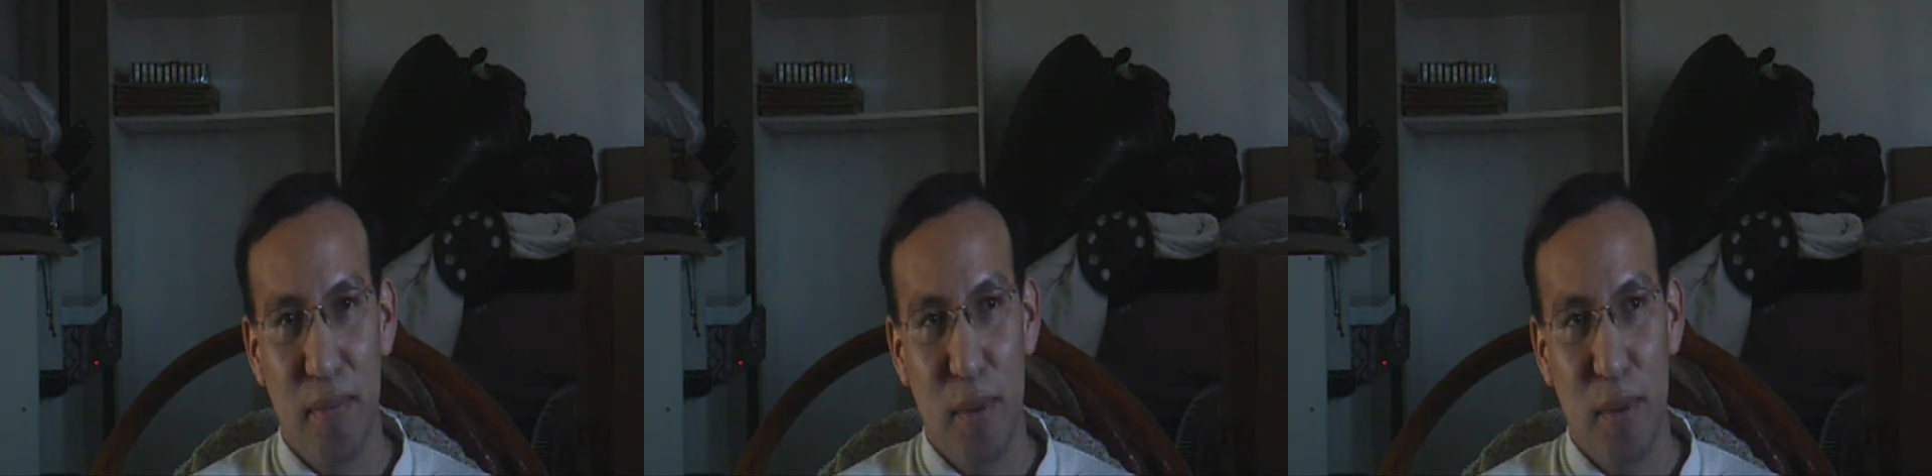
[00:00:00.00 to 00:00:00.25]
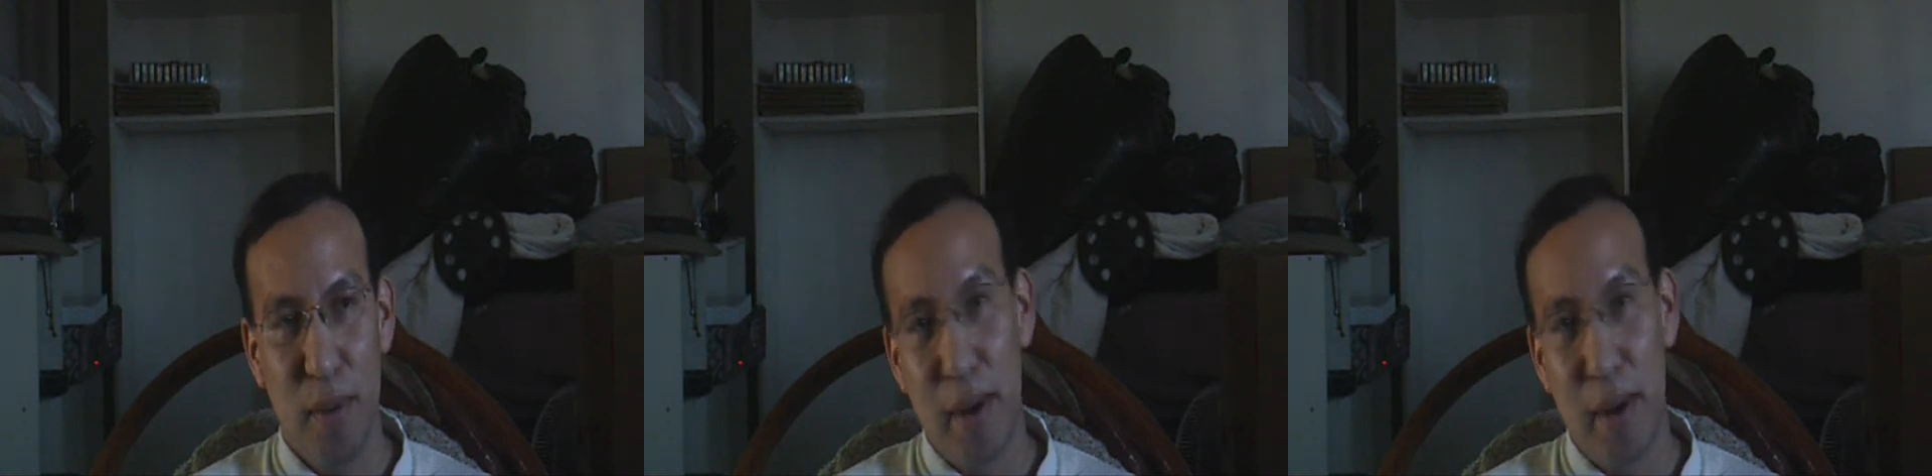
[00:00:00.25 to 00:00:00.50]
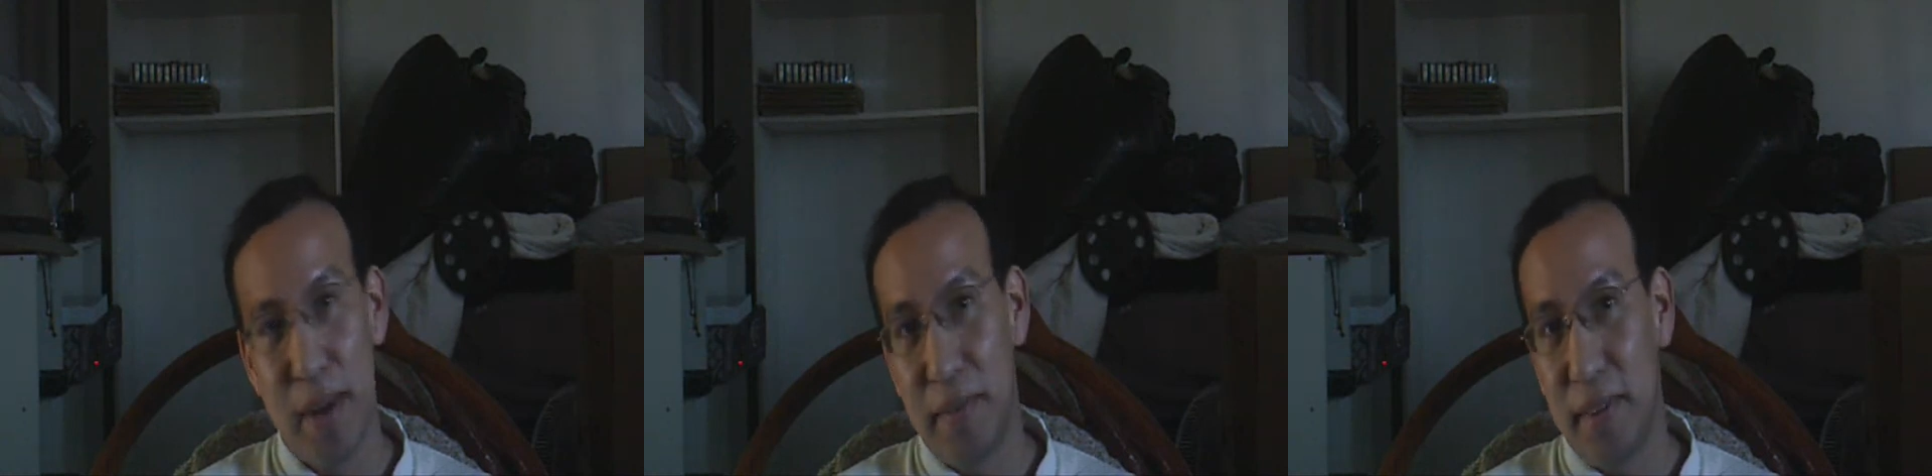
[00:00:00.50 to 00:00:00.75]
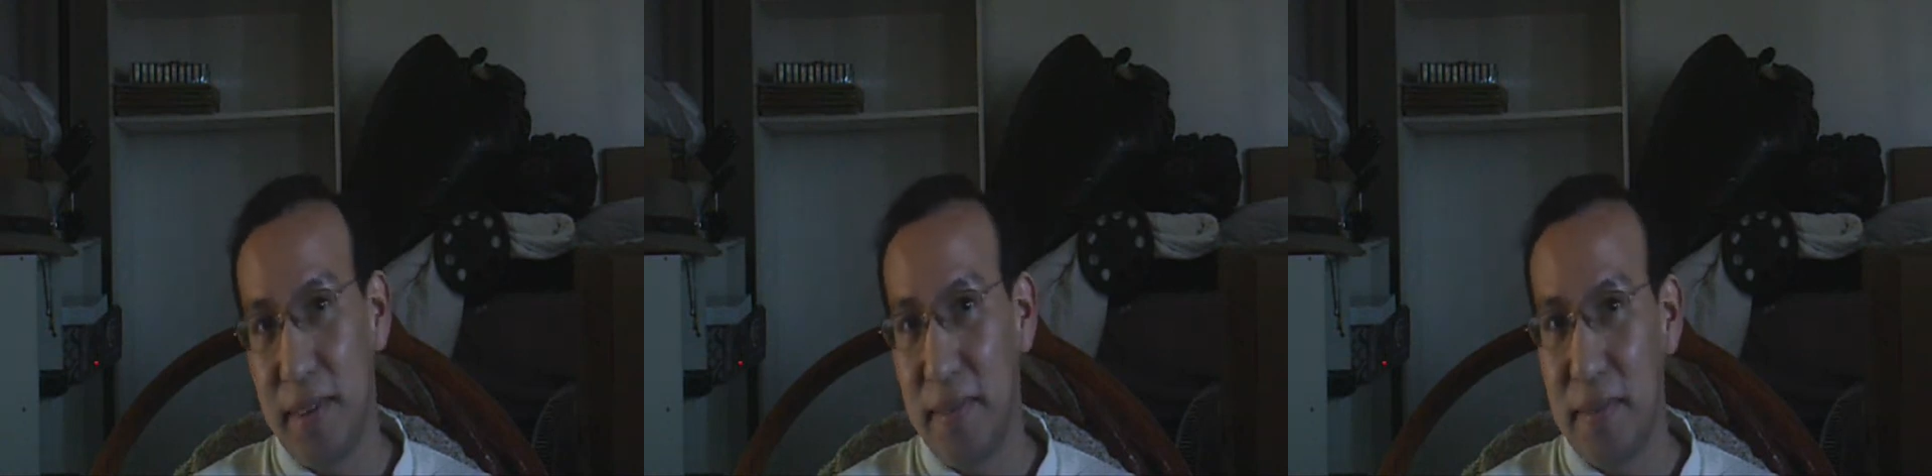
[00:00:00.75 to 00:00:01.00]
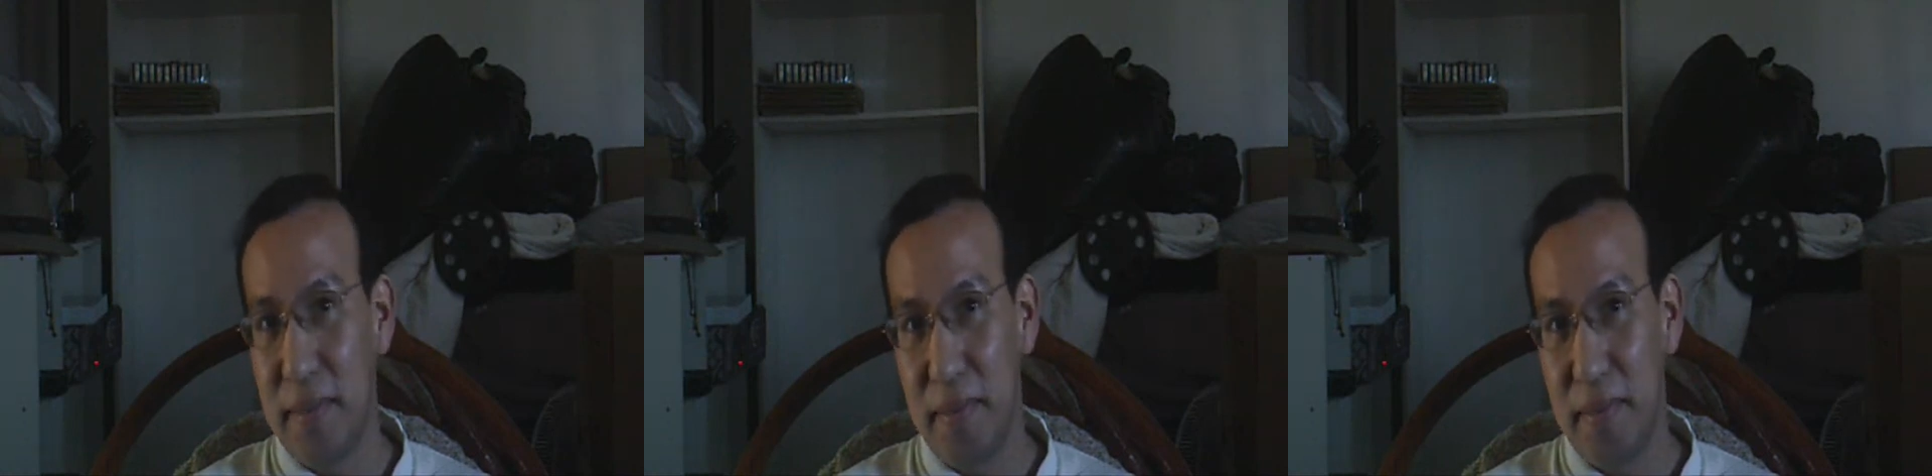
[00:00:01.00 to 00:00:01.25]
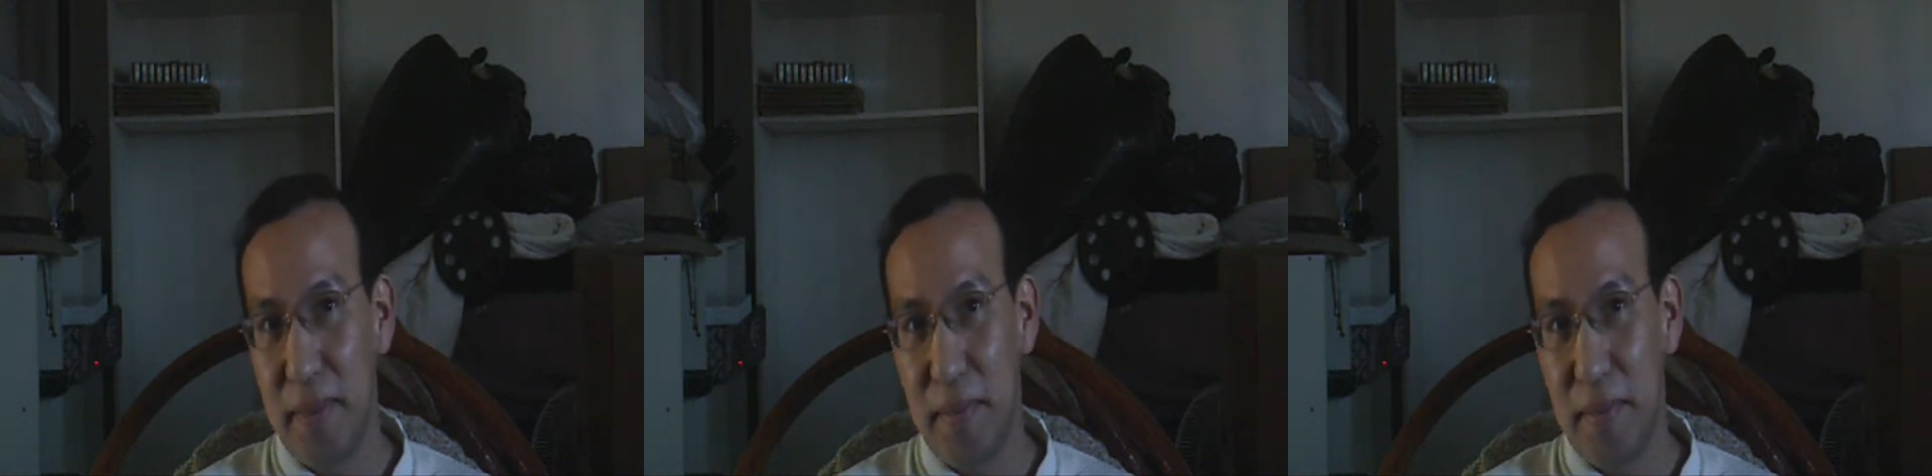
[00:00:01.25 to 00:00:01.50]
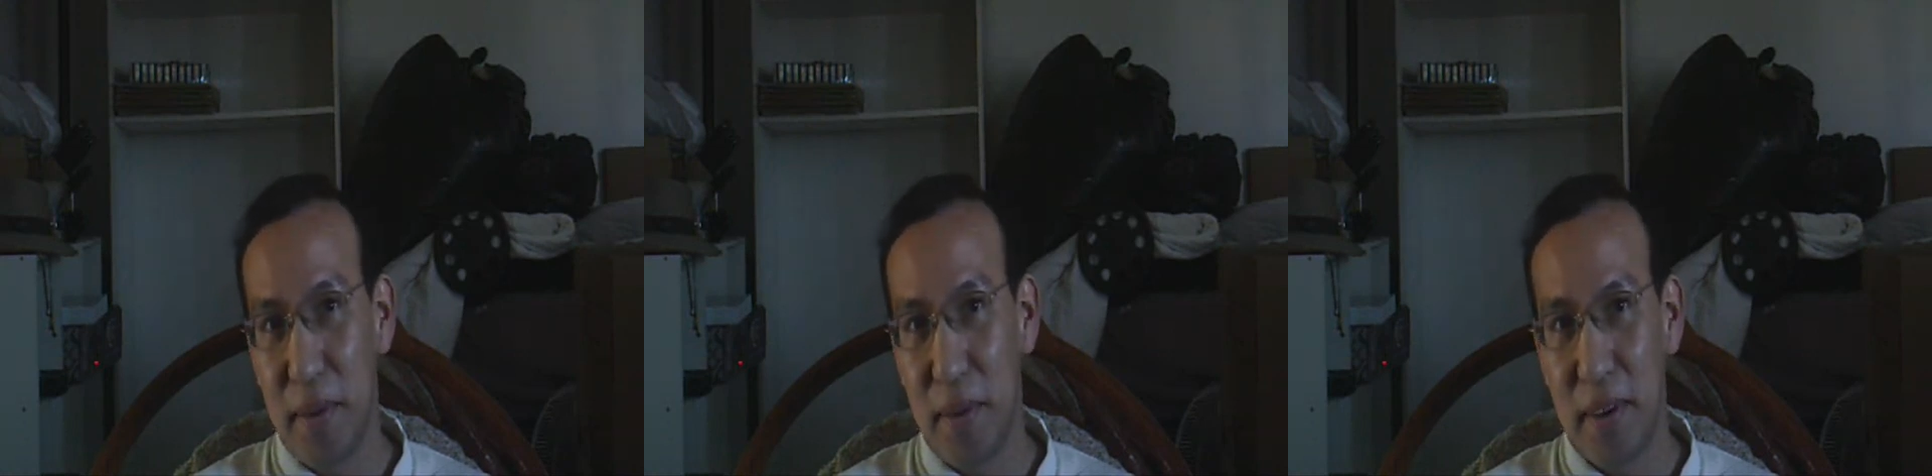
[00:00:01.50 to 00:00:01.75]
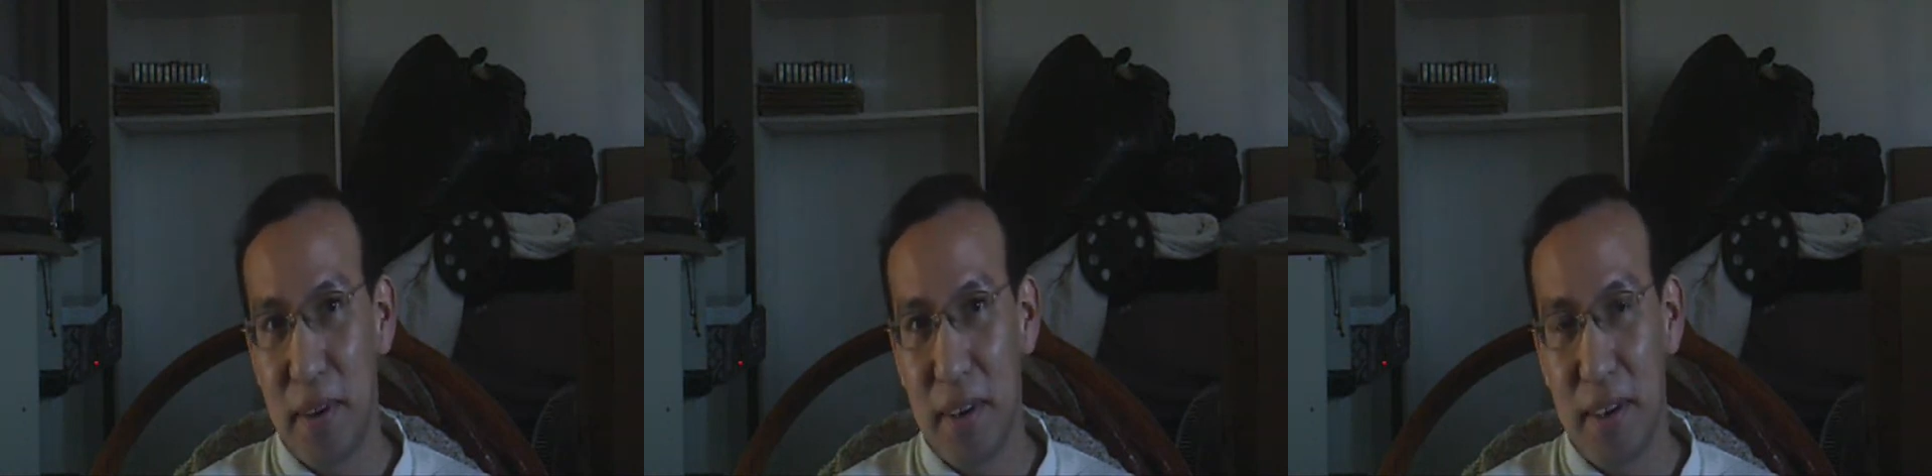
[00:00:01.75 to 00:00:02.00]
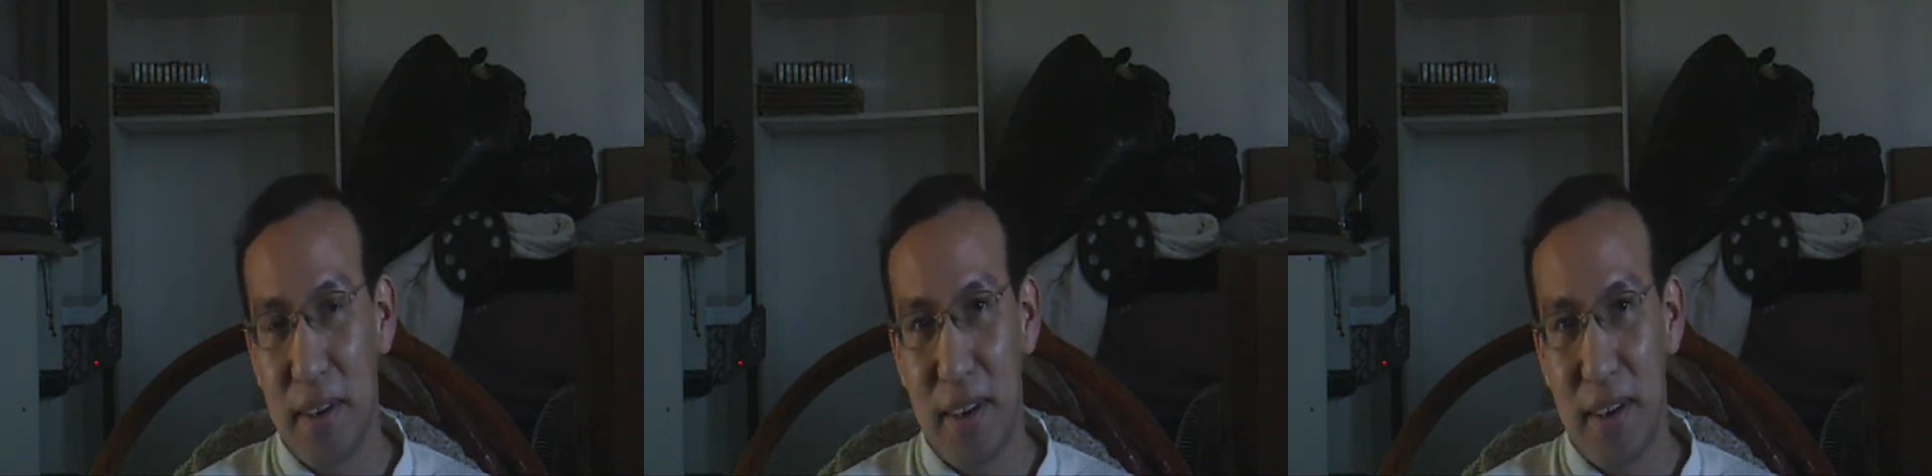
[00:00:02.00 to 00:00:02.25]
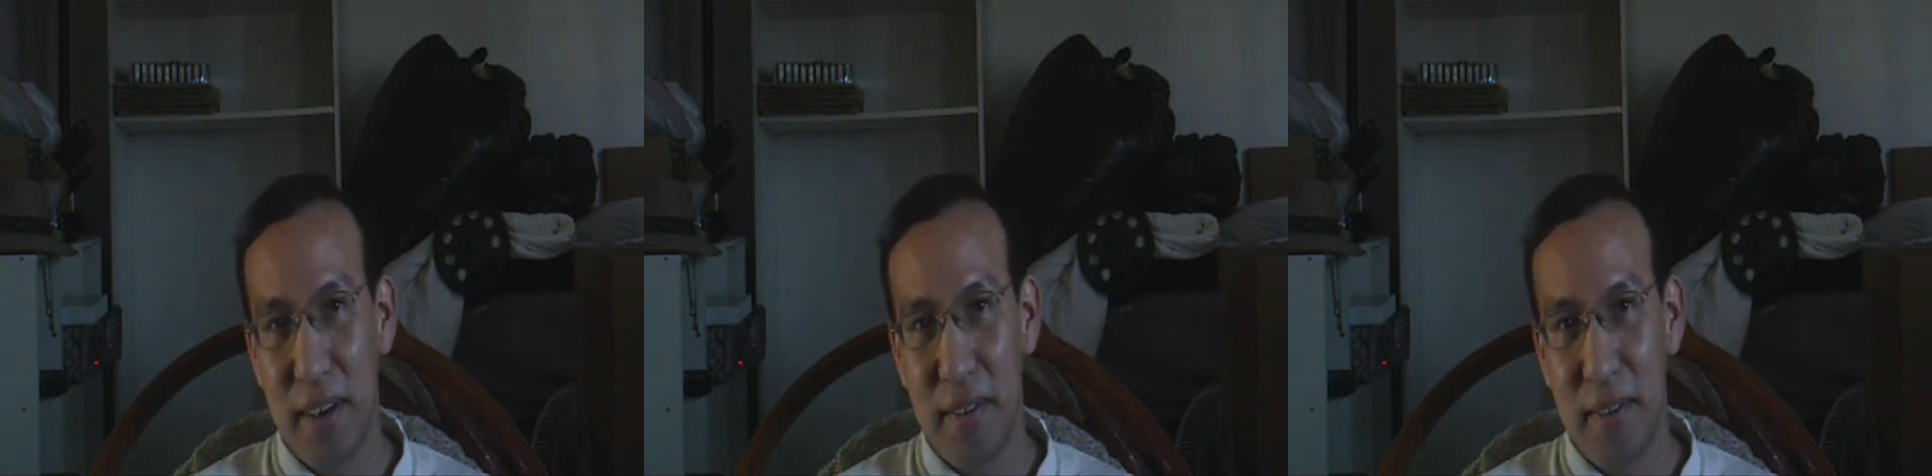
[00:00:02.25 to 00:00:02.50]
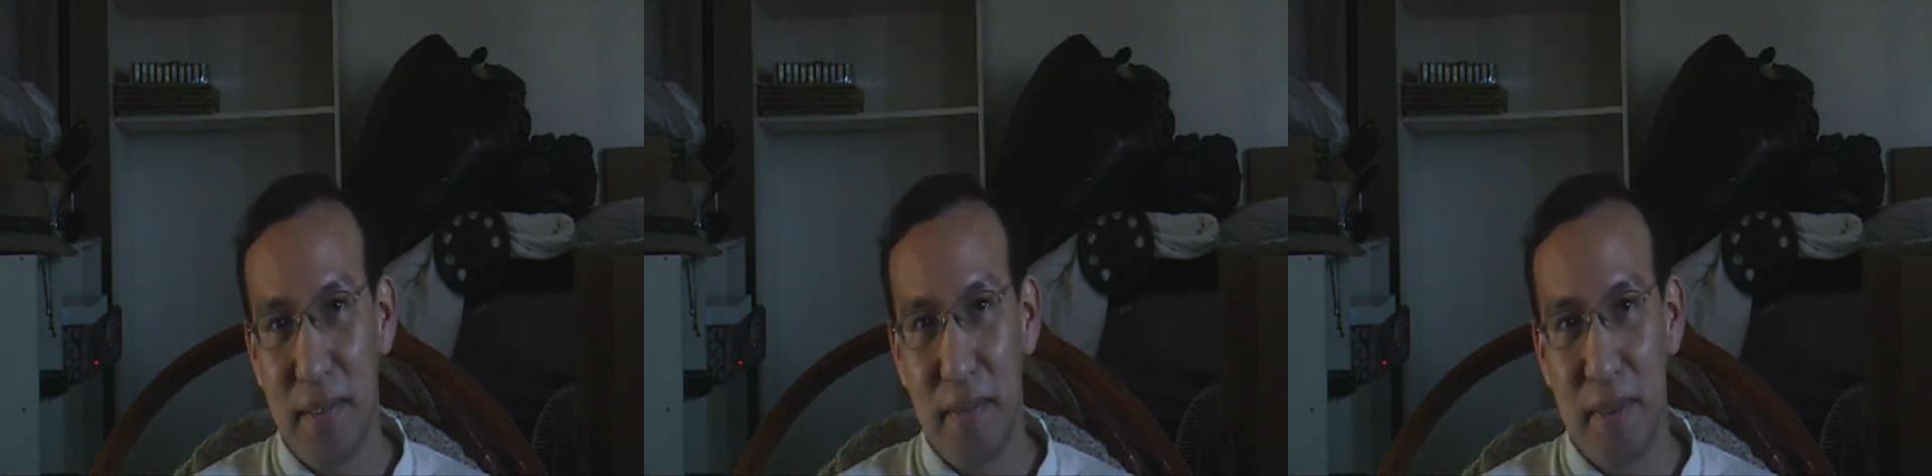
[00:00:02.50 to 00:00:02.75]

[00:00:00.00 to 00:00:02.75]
be mindful of if you're a